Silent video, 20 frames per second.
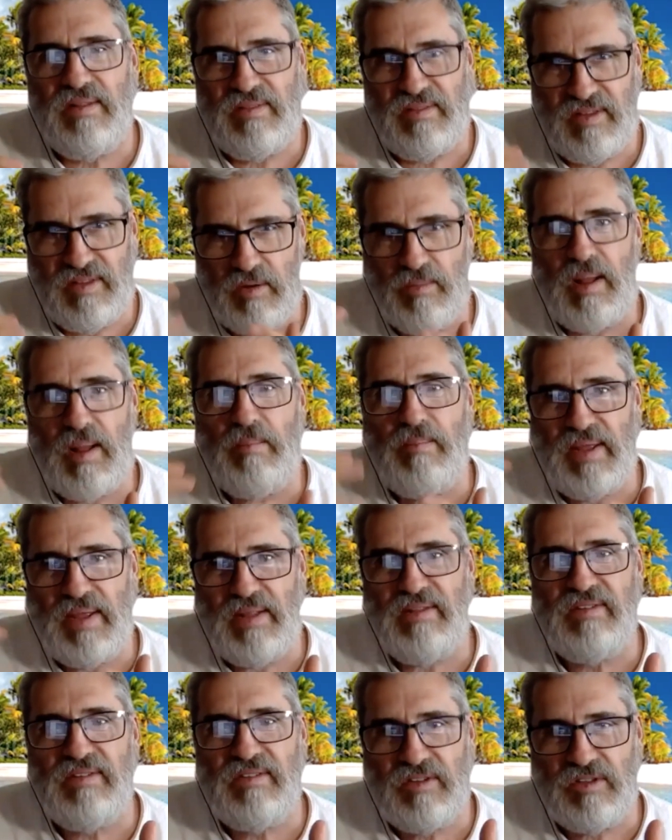Tirumal
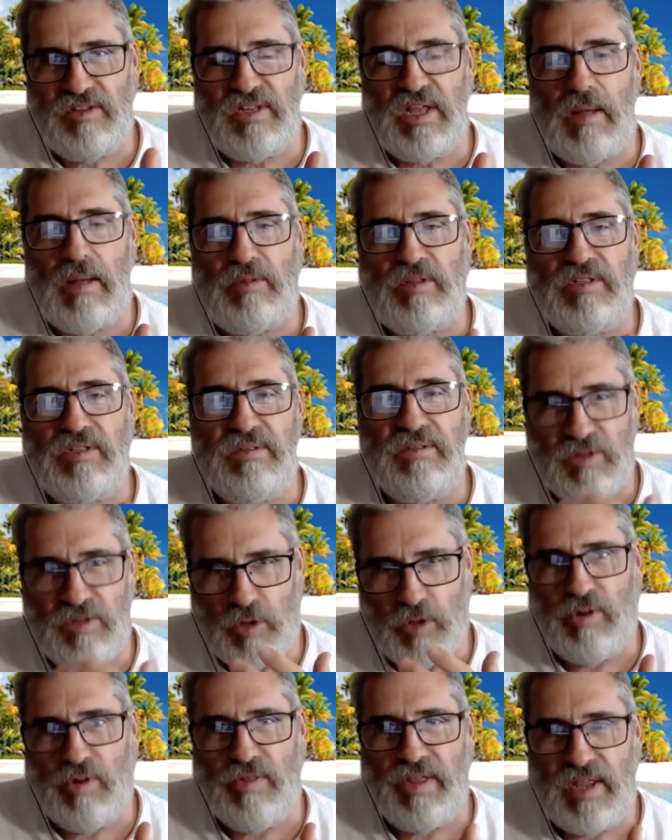means to Tamil,
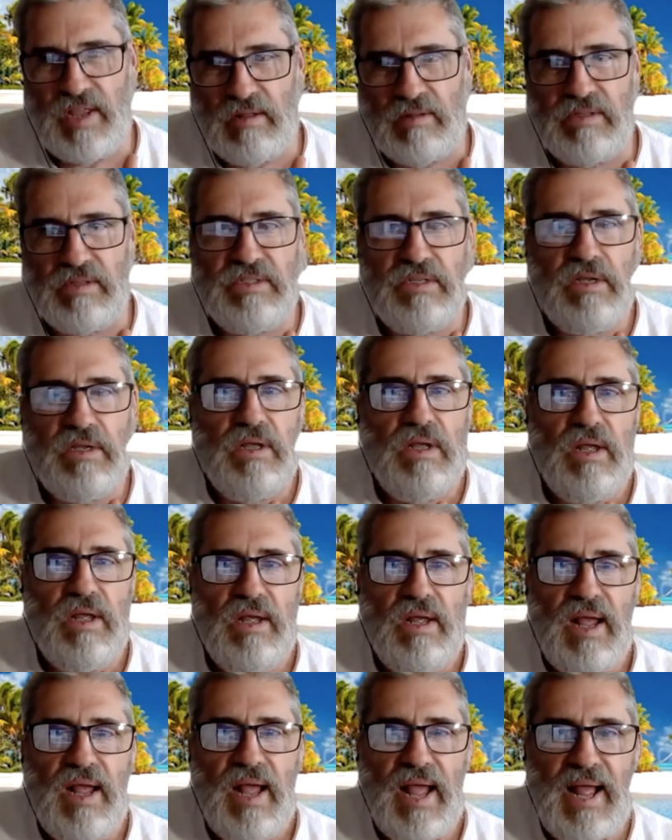Lord of the Hills.
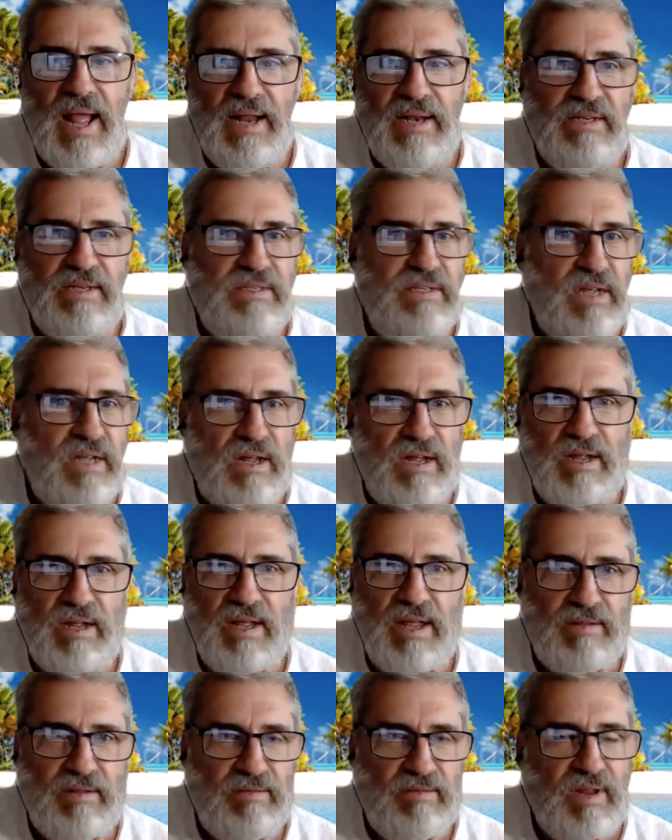And
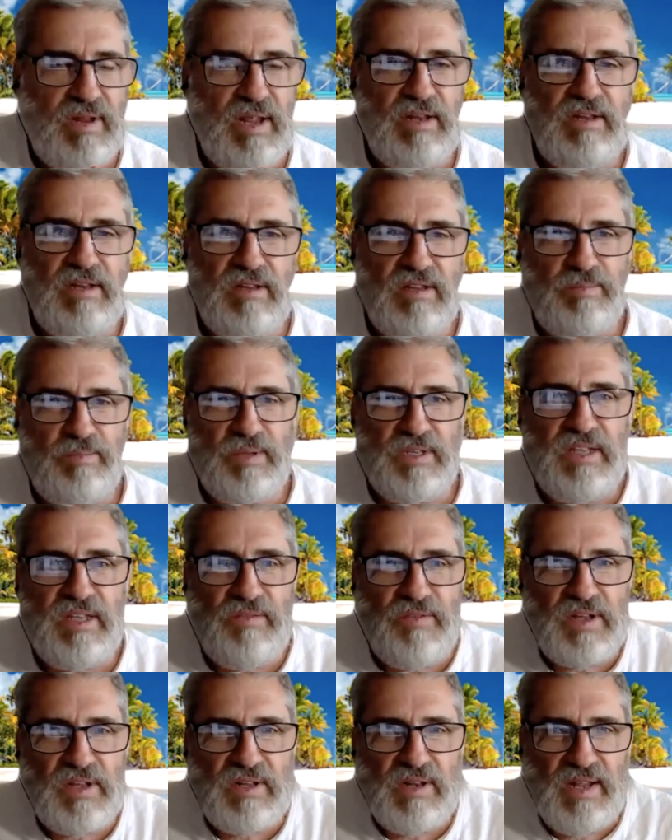it
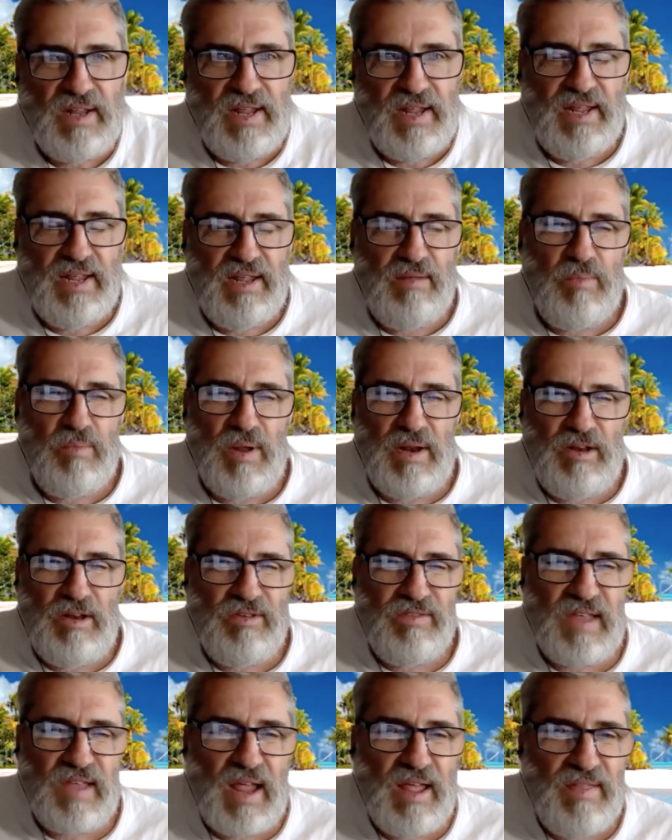specifically, when you
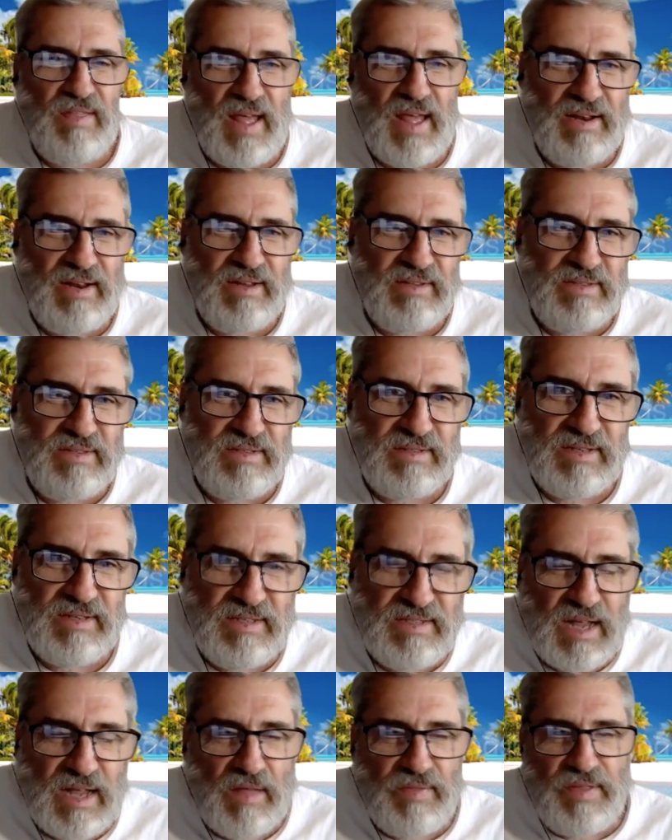say that in
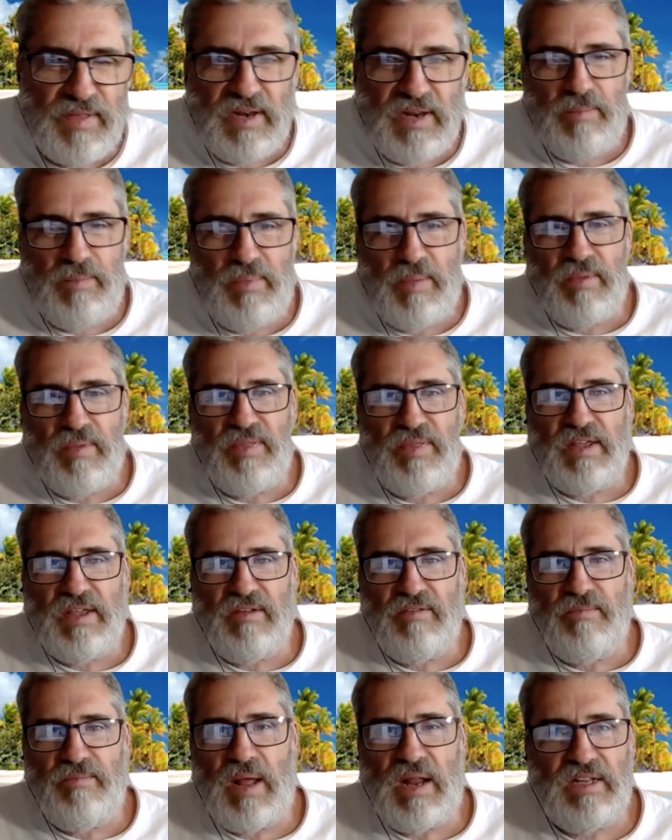South India, people think
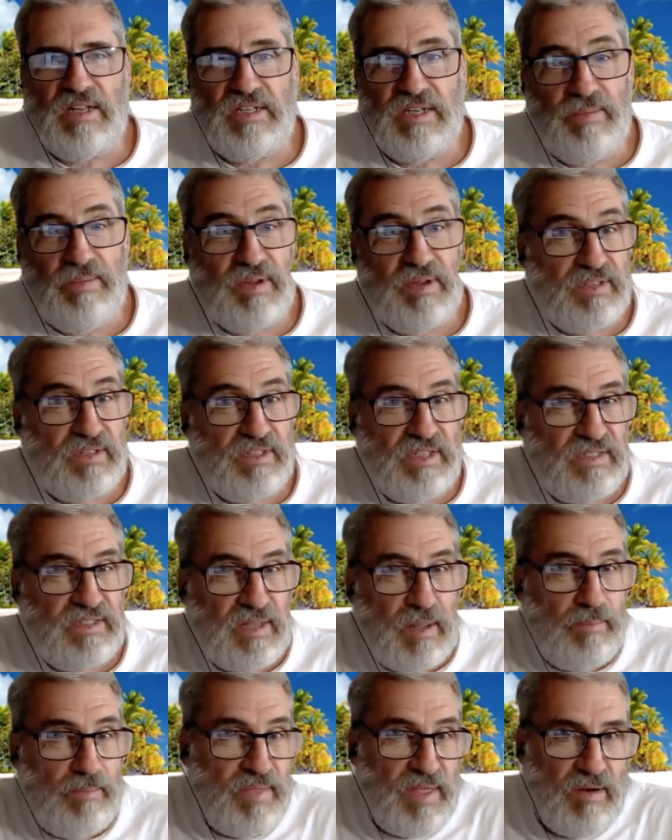of Balaji because he's
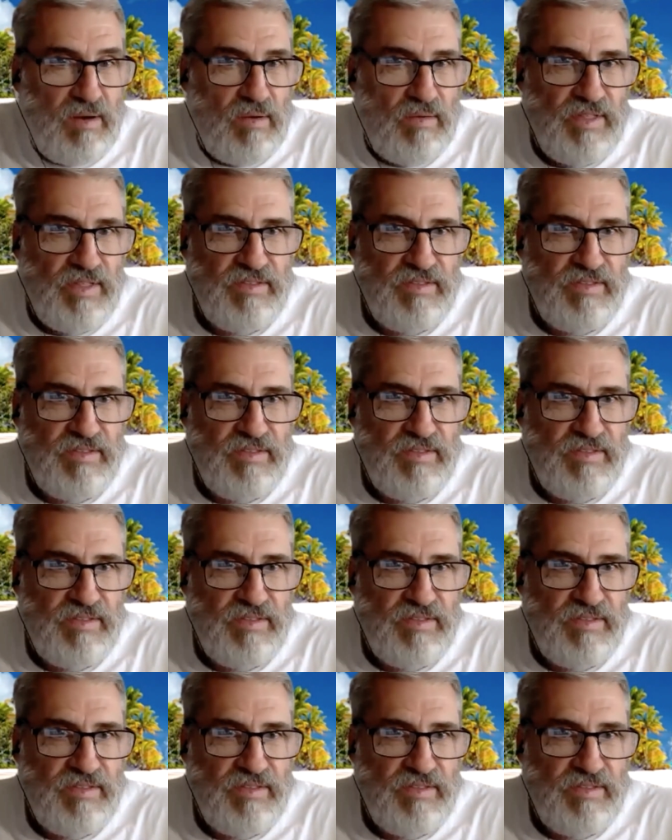up there on the